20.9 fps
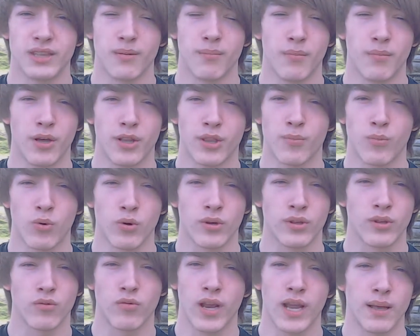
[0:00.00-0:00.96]
The
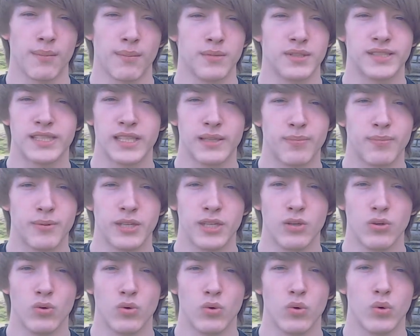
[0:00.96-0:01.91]
motherboard, the RAM, the
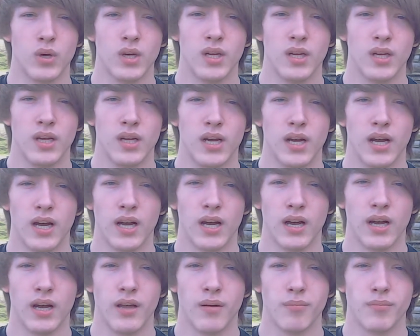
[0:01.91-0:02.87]
CPU,
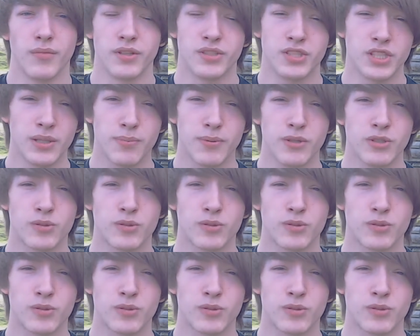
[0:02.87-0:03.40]
the GPU is